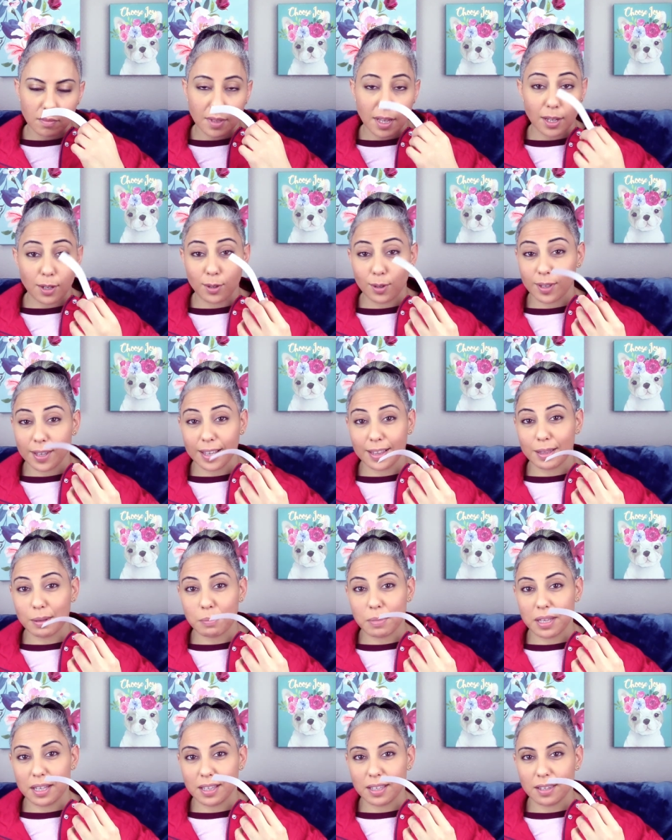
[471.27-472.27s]
I do like the
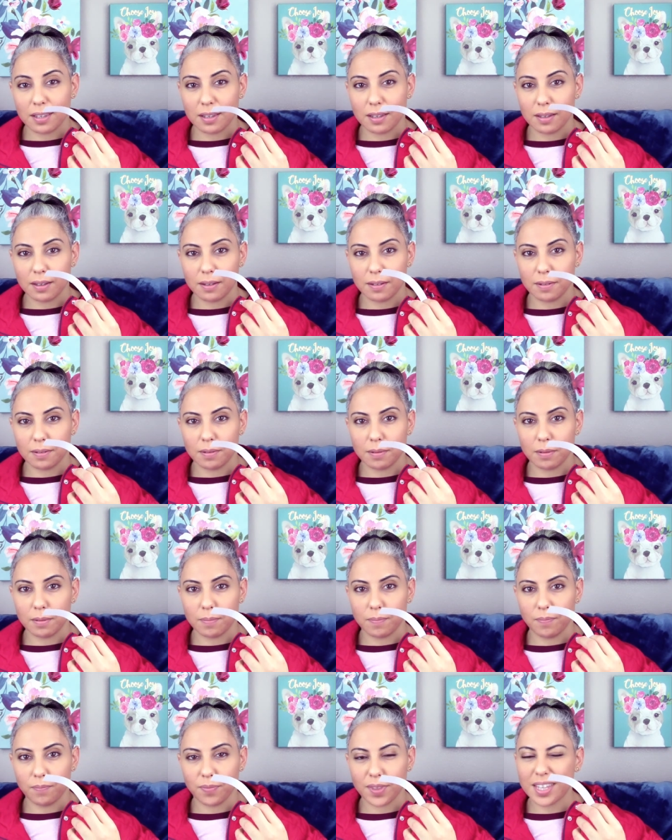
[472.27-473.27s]
mint.
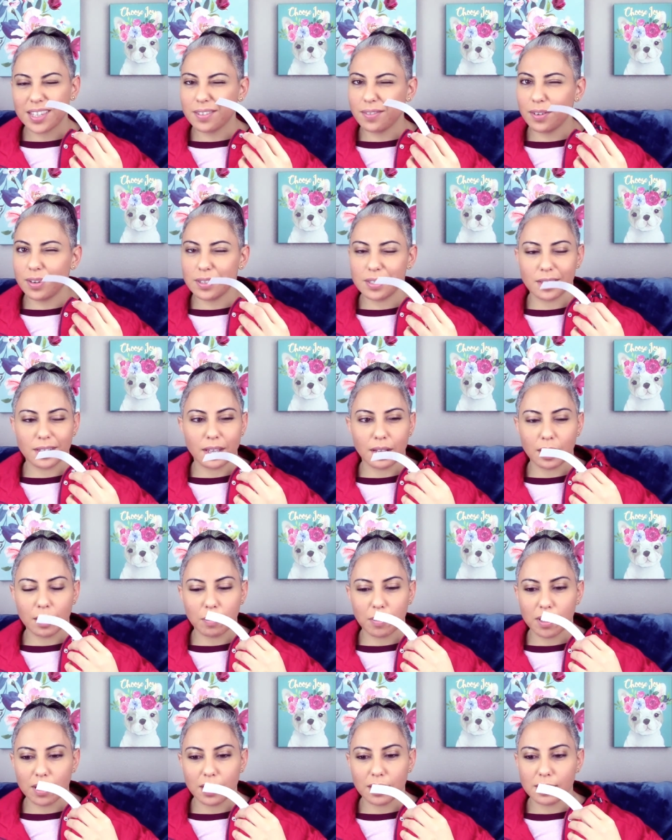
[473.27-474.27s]
It's a very synthetic
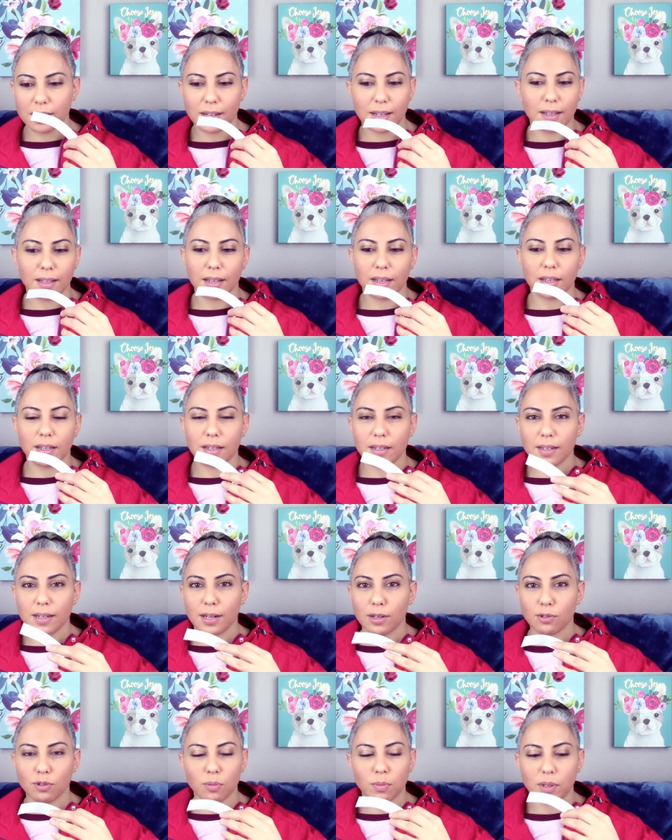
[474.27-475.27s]
mint. It's not like a
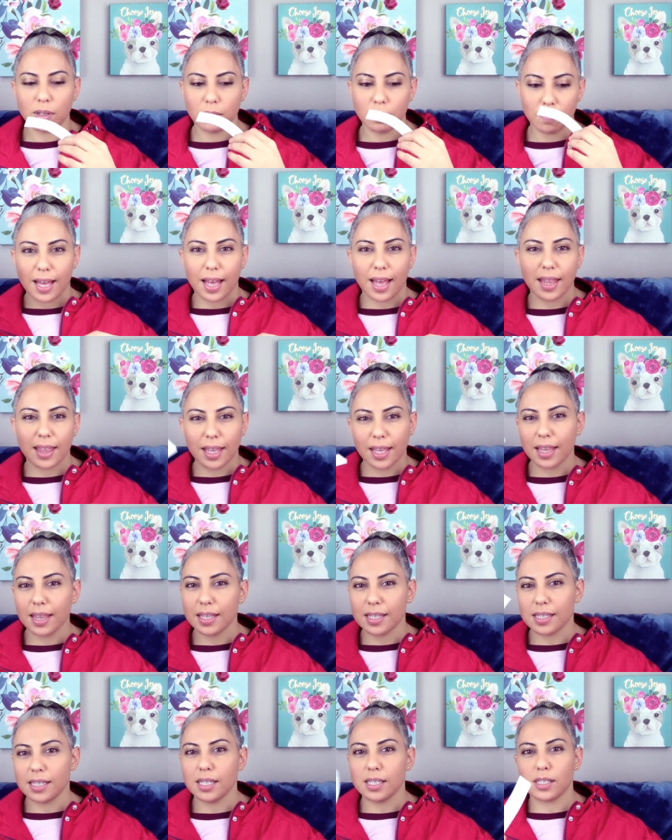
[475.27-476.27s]
natural mint. I think
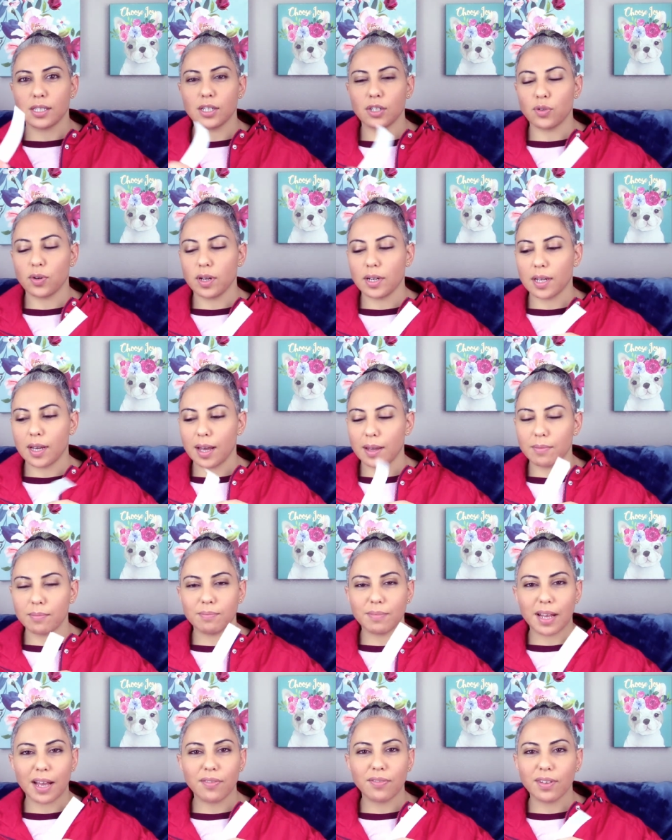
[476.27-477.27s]
this needs to dry down. I,
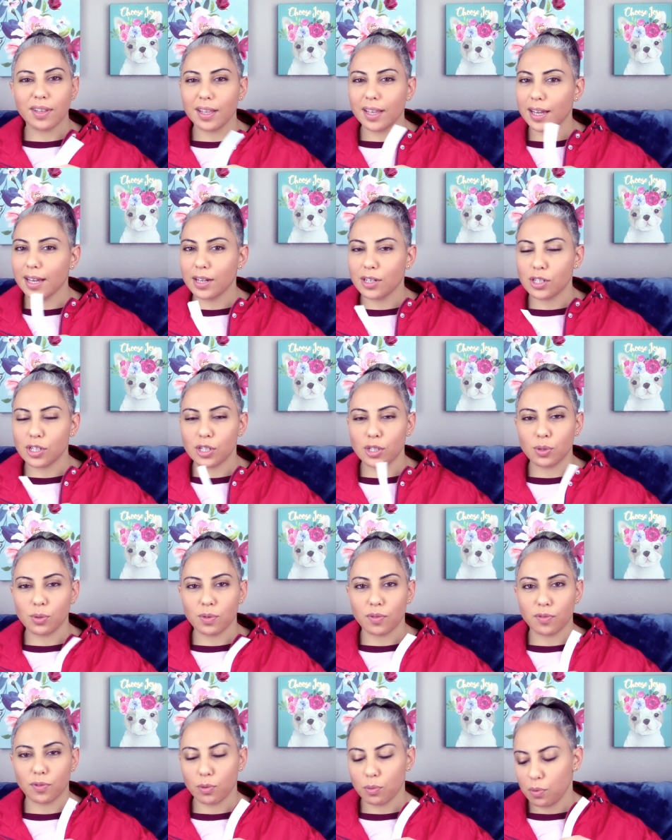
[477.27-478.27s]
I feel like I'll just do
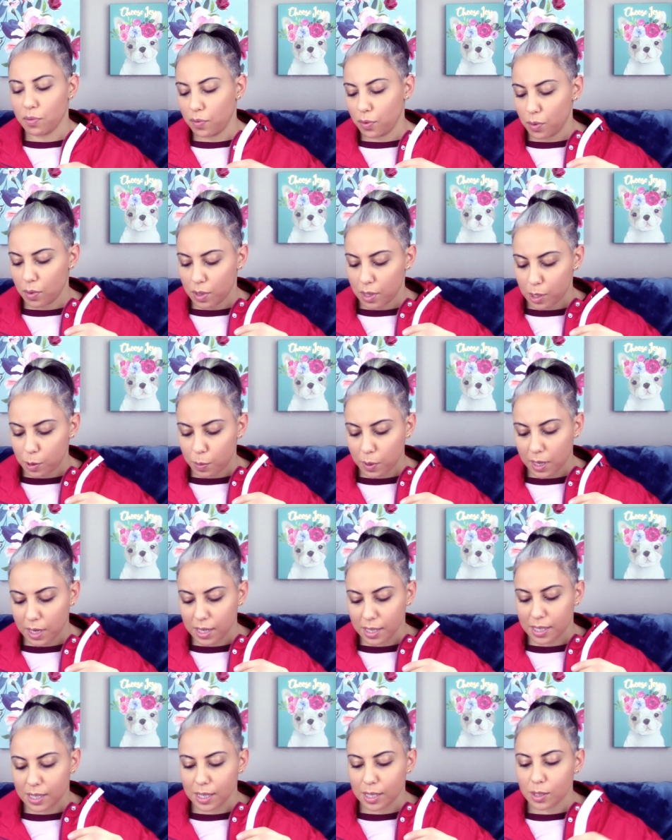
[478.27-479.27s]
a full review of this
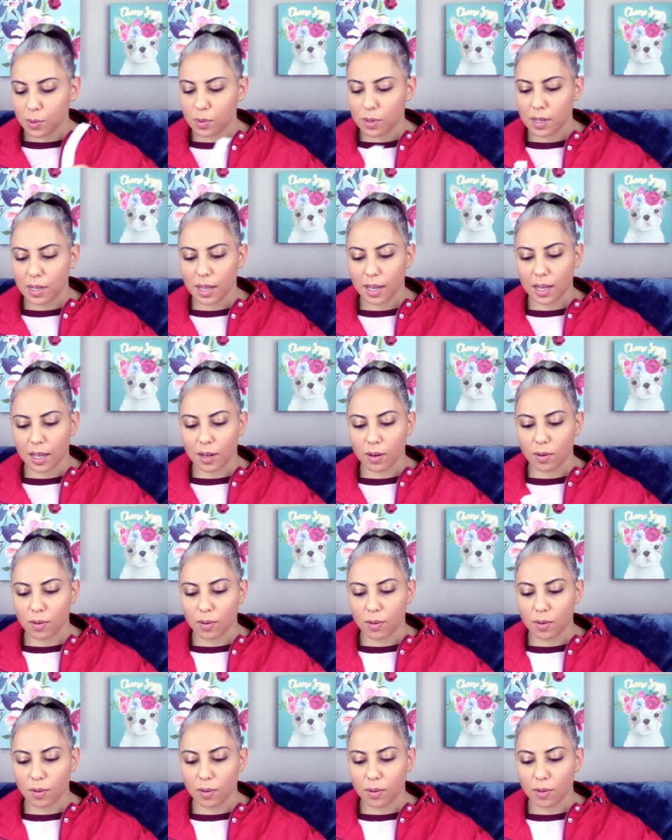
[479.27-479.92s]
because this one, like I